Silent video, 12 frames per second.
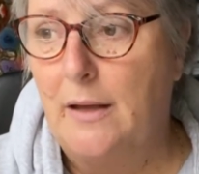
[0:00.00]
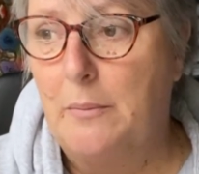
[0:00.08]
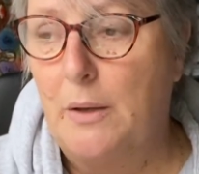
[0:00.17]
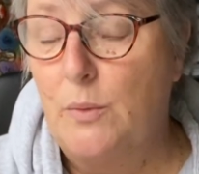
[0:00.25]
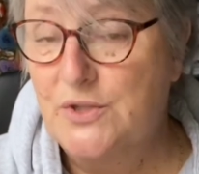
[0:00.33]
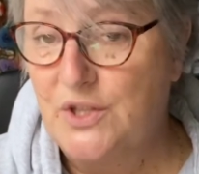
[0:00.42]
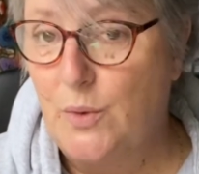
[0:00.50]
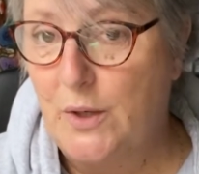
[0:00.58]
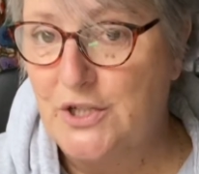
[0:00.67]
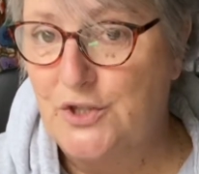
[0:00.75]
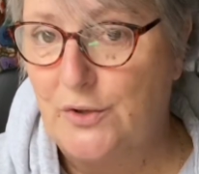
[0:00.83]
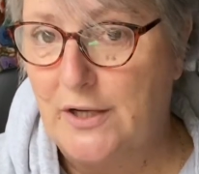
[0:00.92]
Wasn't
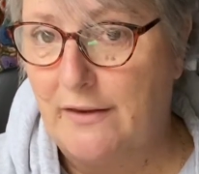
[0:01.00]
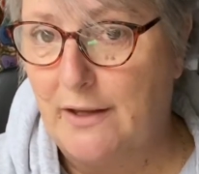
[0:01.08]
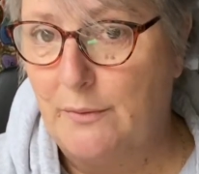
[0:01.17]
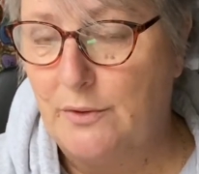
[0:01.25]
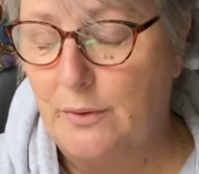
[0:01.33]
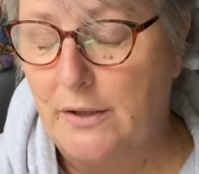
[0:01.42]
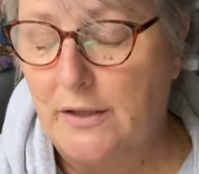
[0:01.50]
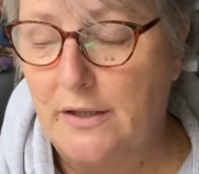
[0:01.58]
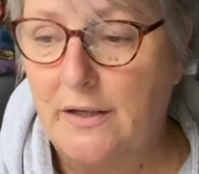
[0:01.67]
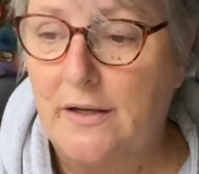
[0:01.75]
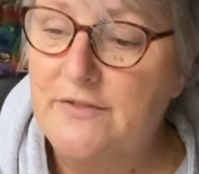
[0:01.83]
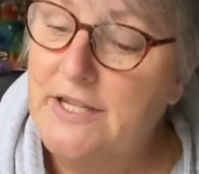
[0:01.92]
quite sure how that would
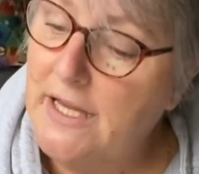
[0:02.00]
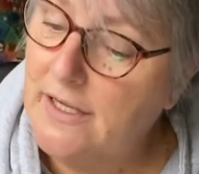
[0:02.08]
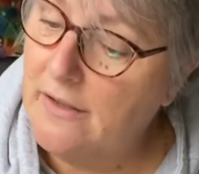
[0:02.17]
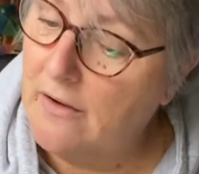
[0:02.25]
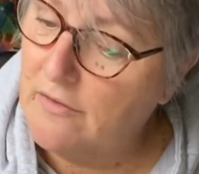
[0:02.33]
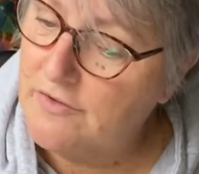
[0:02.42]
work. I've taken half